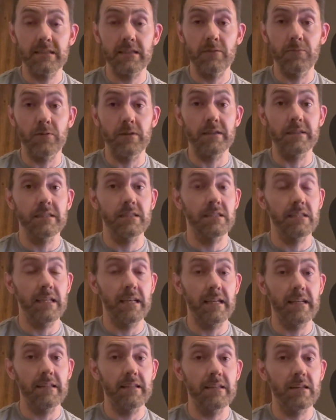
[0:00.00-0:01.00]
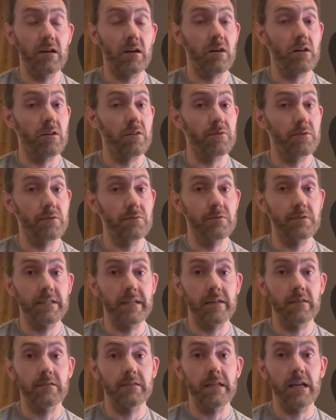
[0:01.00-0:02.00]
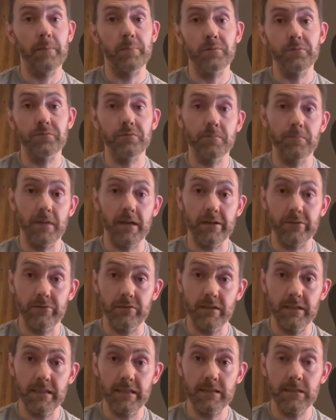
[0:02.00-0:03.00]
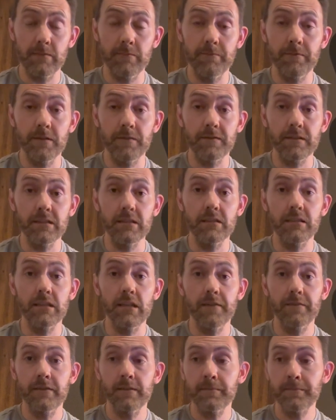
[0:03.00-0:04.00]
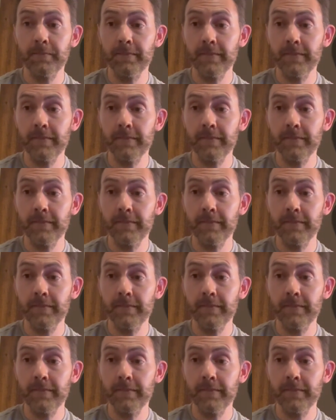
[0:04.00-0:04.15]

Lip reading: I wanted to say that all those sound samples were mic'd with an SM57,